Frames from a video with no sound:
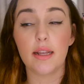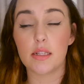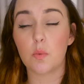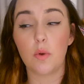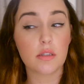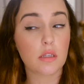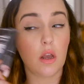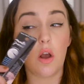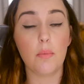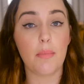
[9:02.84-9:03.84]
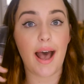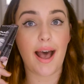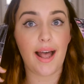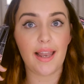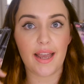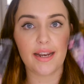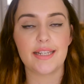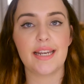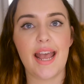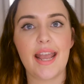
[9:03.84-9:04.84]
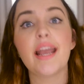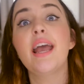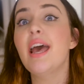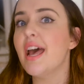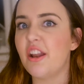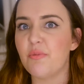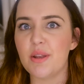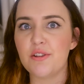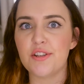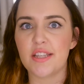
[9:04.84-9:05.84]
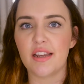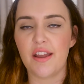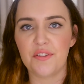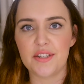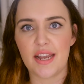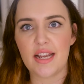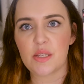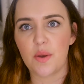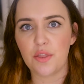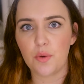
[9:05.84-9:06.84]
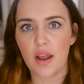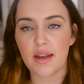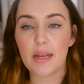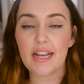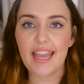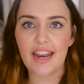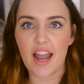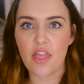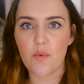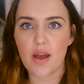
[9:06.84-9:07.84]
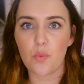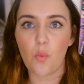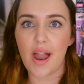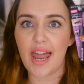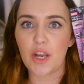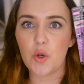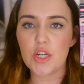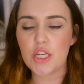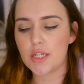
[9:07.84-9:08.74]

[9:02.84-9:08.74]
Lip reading: It's what's on my eyeliner today and I've been using it every day, so I thought I'd get another one while I could.